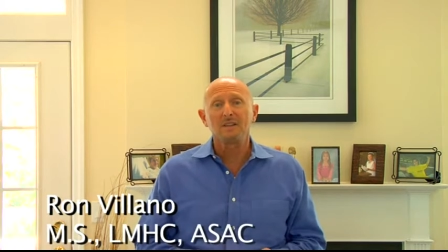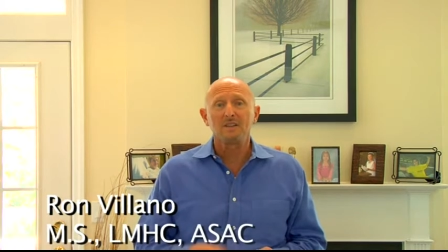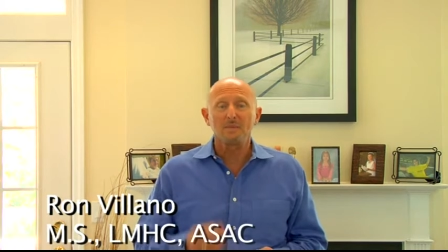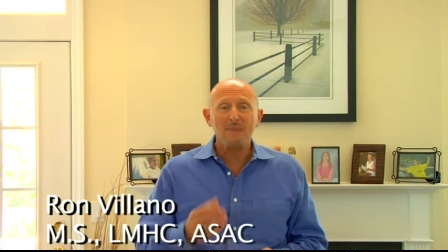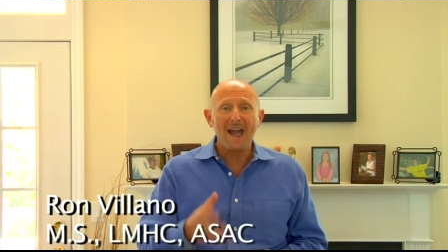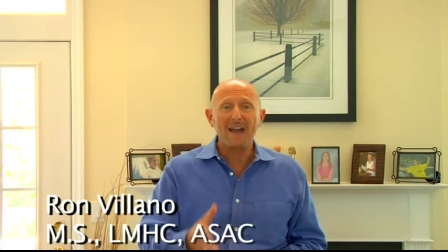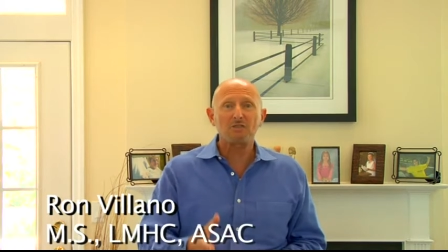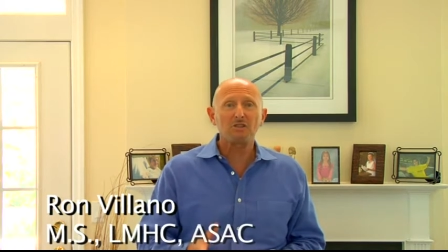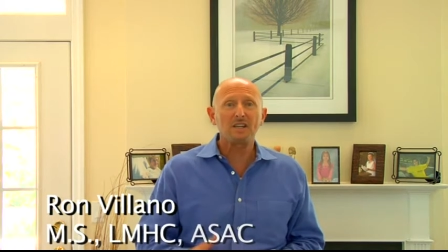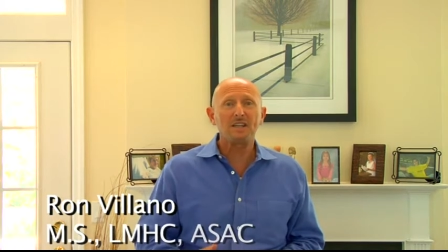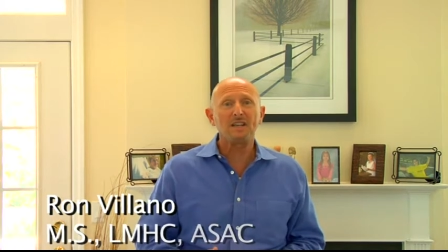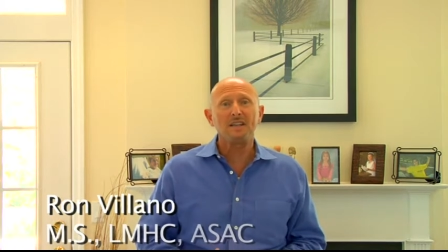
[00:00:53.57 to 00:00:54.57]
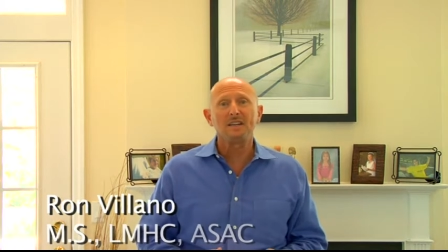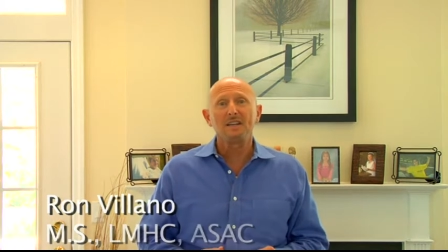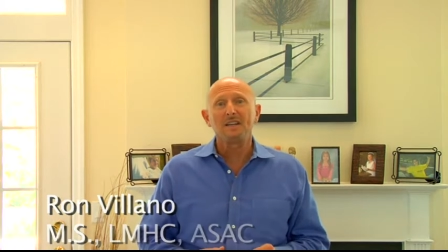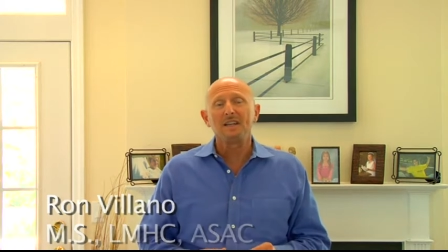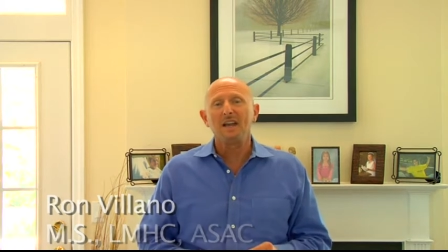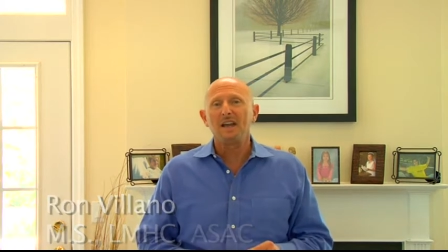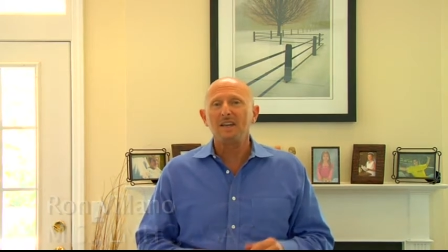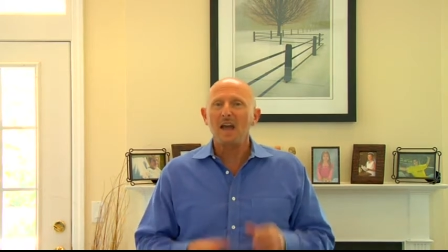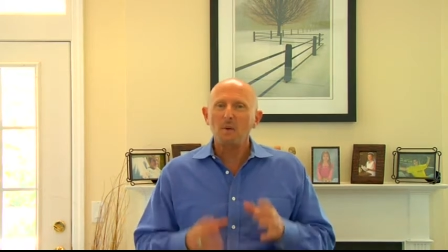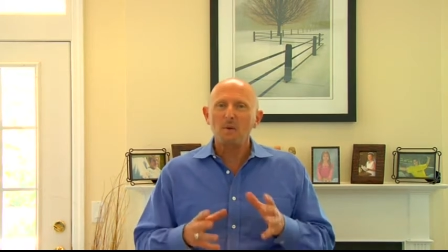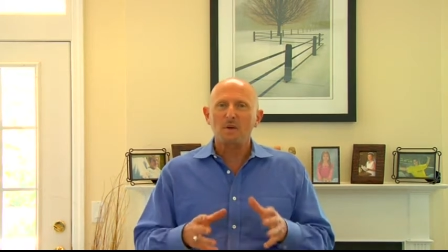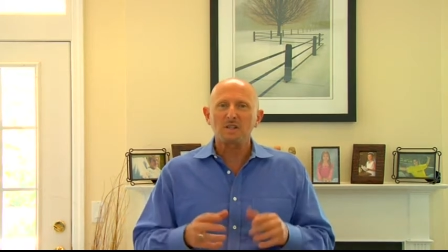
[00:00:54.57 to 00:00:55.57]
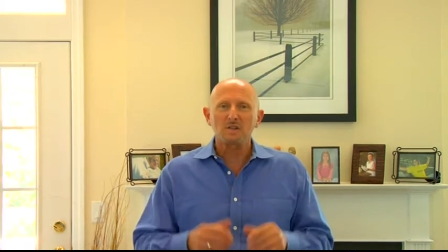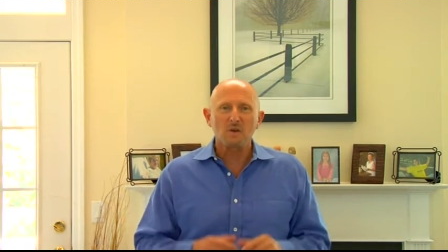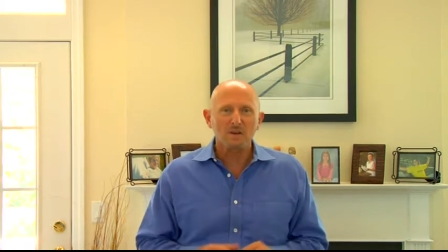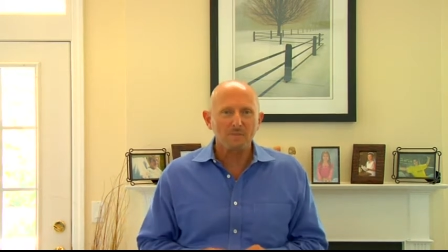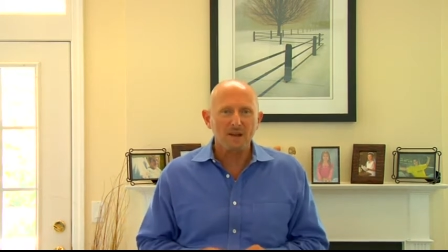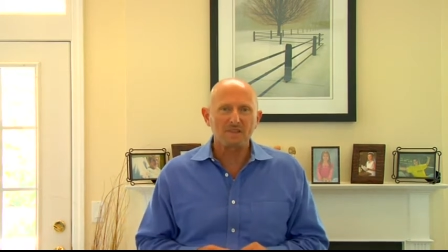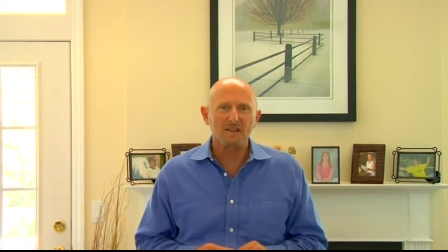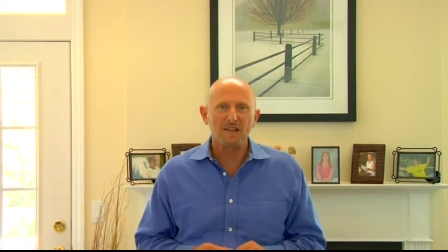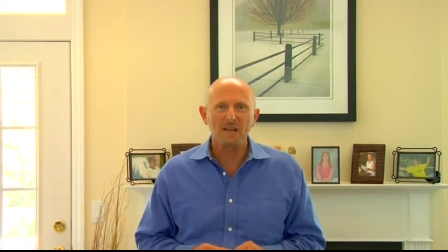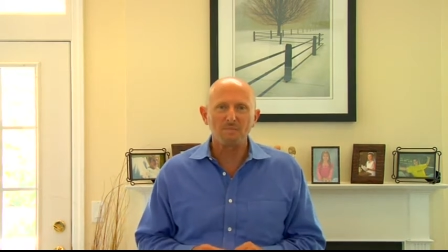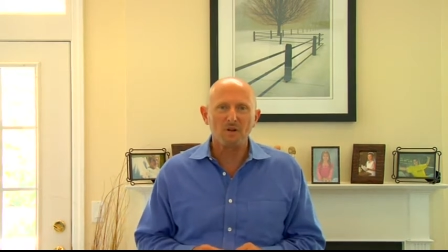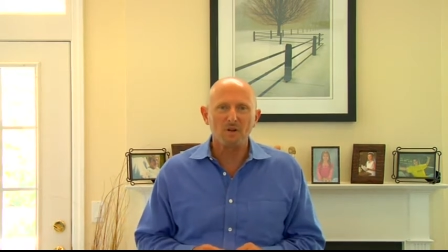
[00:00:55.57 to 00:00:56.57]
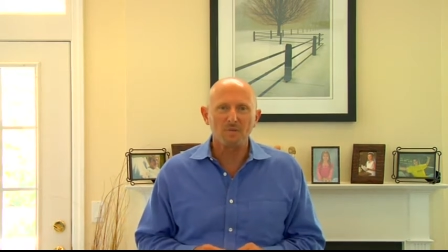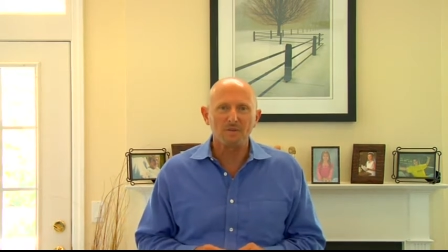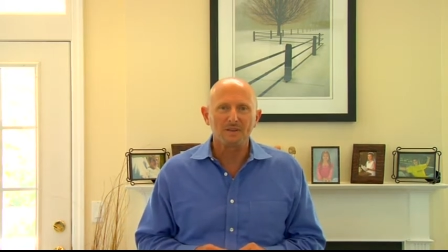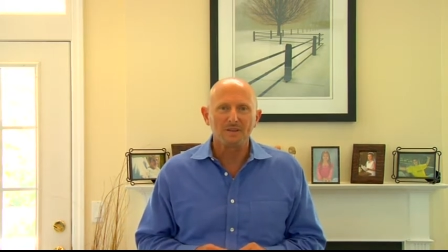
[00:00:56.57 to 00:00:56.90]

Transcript: the battery, and now we want to talk about the light bulb.